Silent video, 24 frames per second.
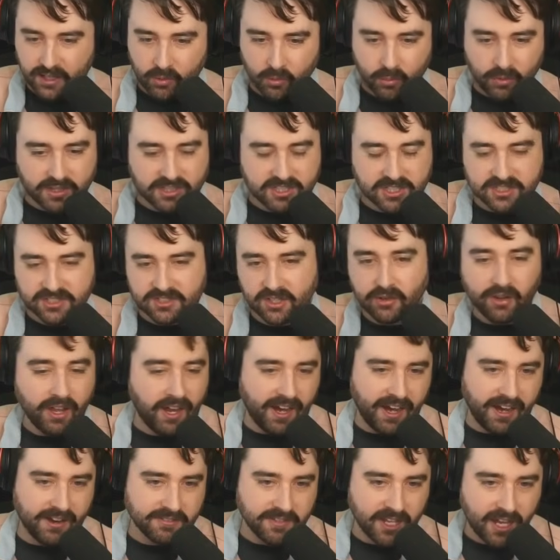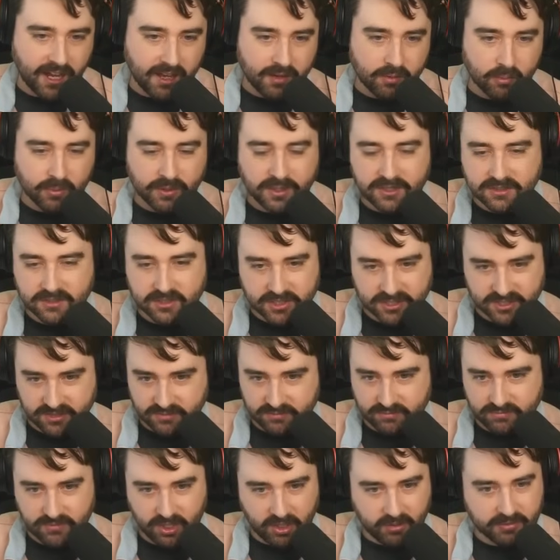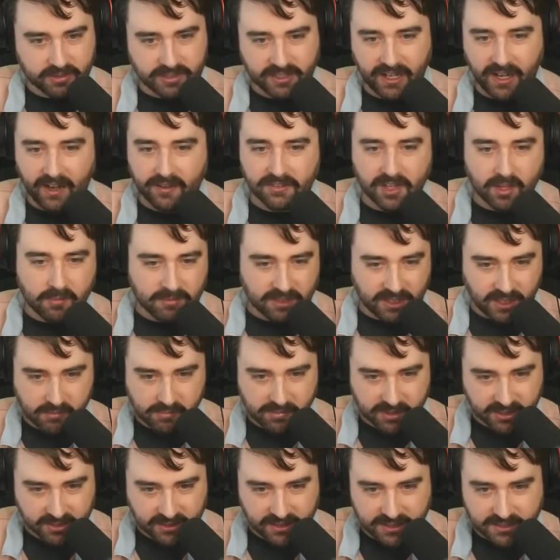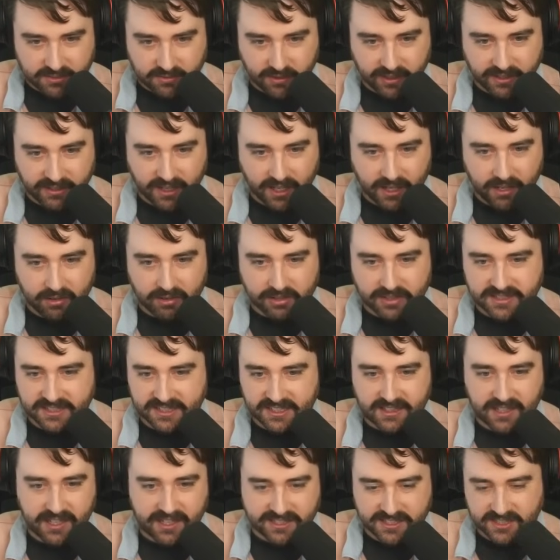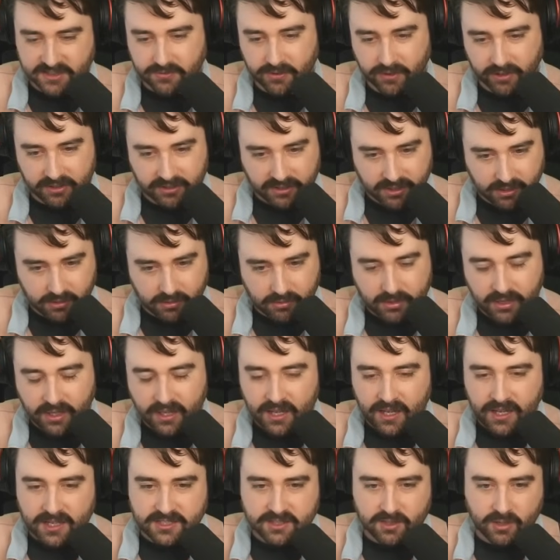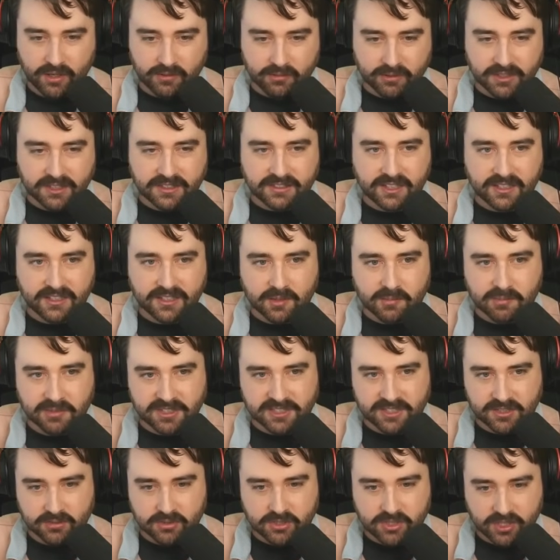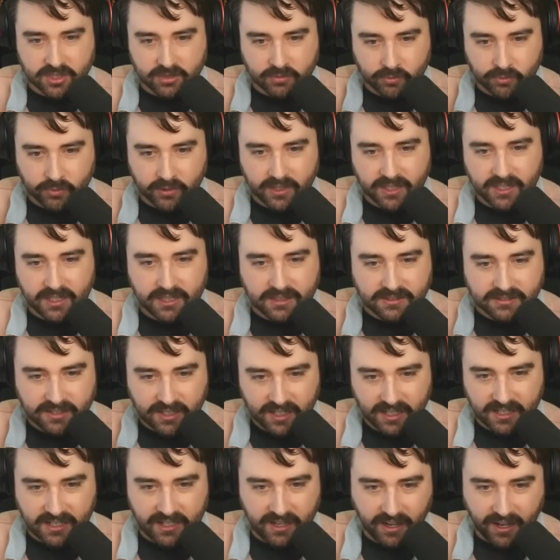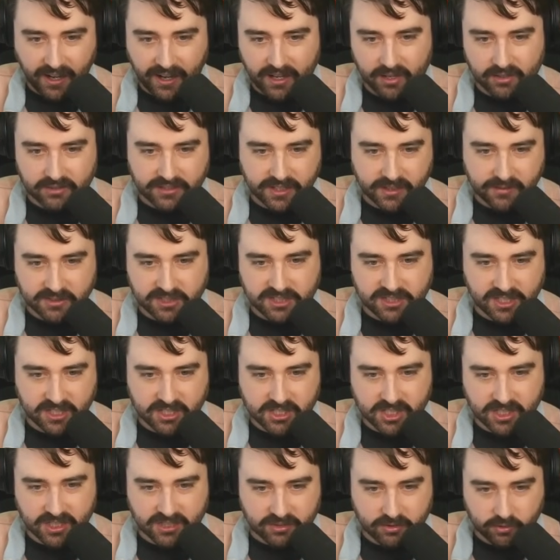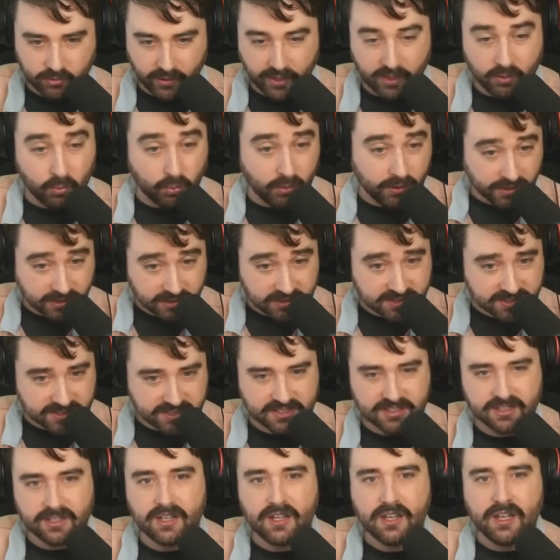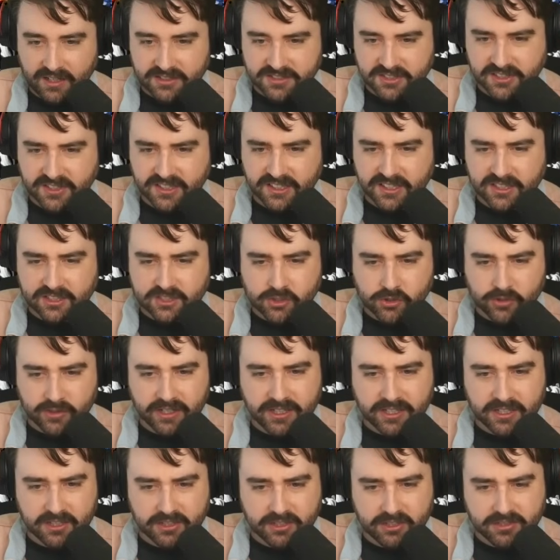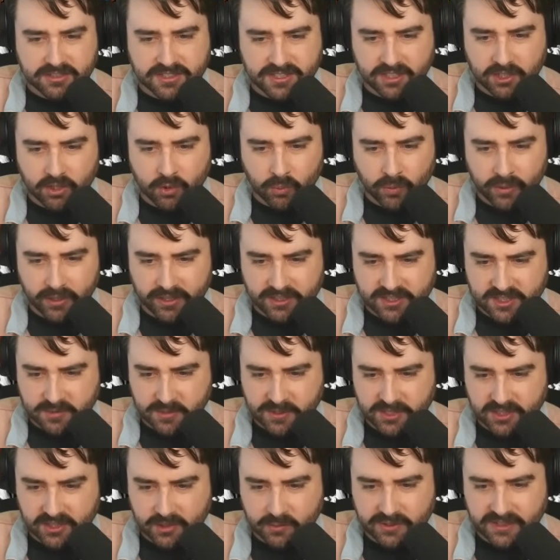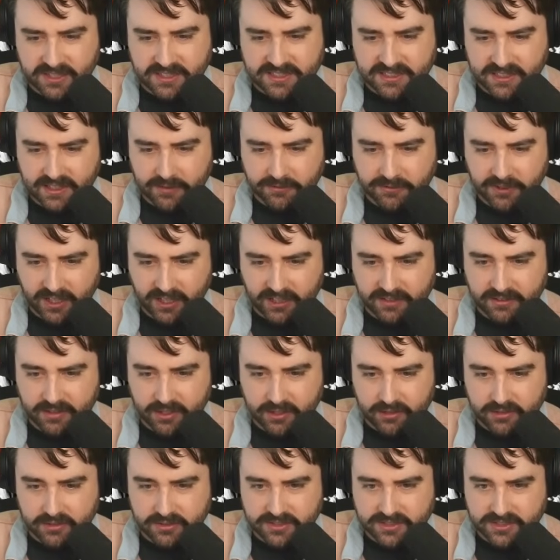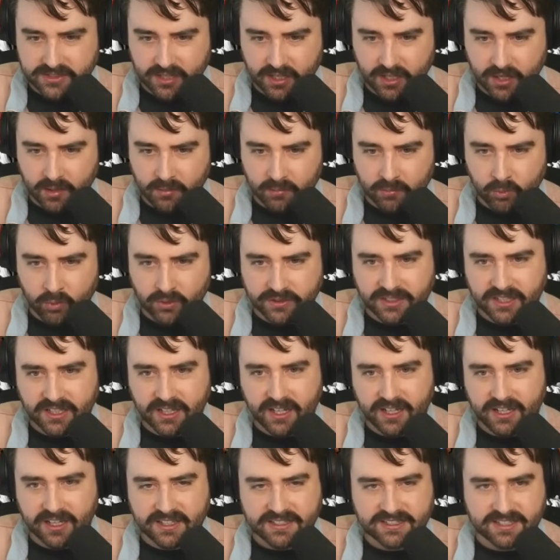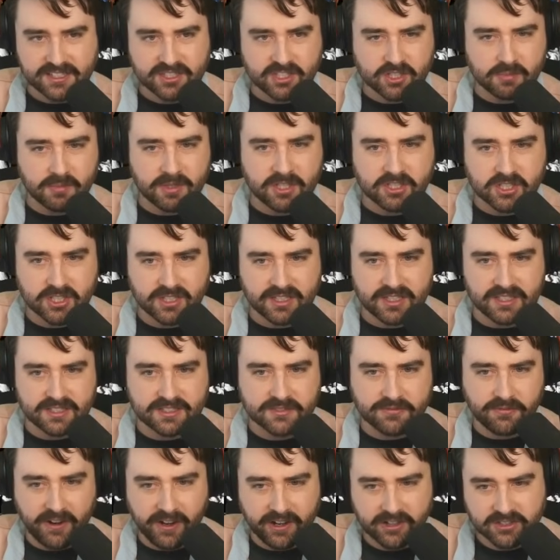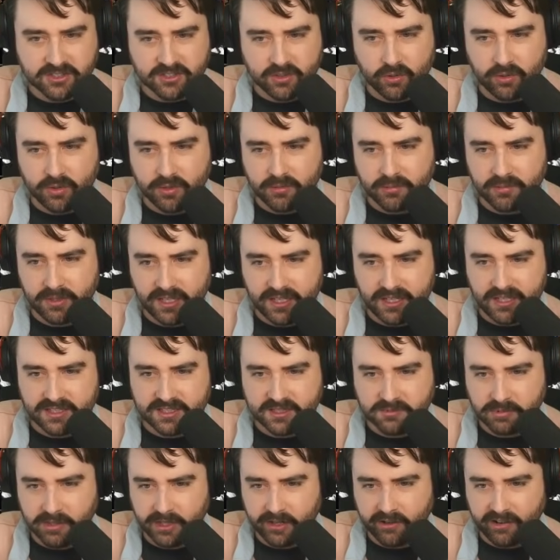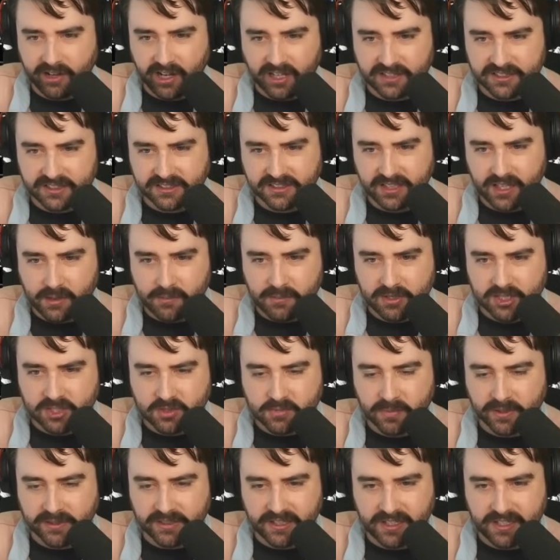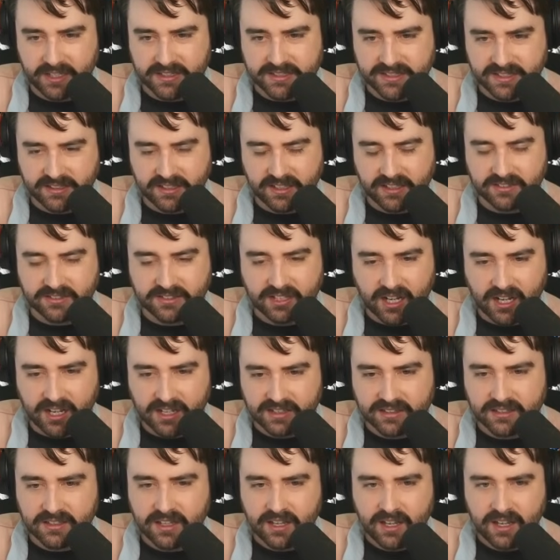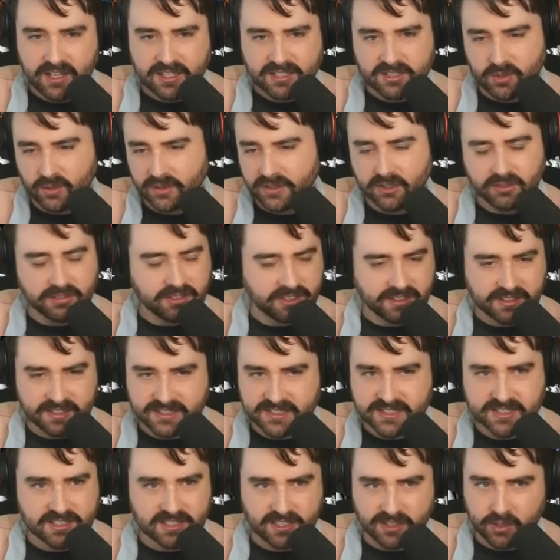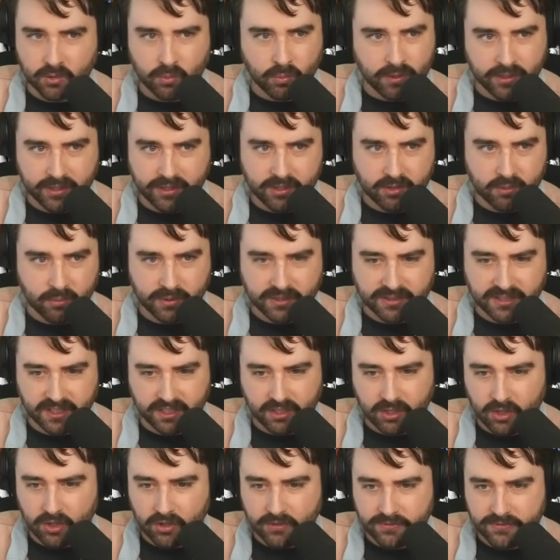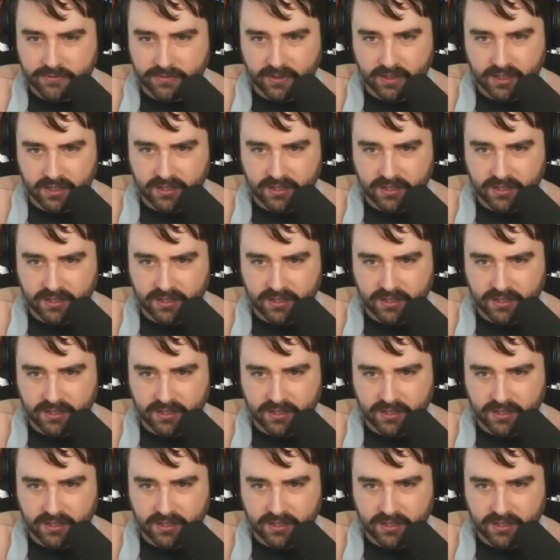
We just don't have that. We just don't really have that many abilities right now because the class is very new. So I really think that Blizzard should rethink how Devastation threat works. I also think the tree could use a little work, especially with these left-hand nodes. One thing I guess I should mention is Firestorm is periodic damage, but it isn't a dot. So I don't think this is going to work with Engulf.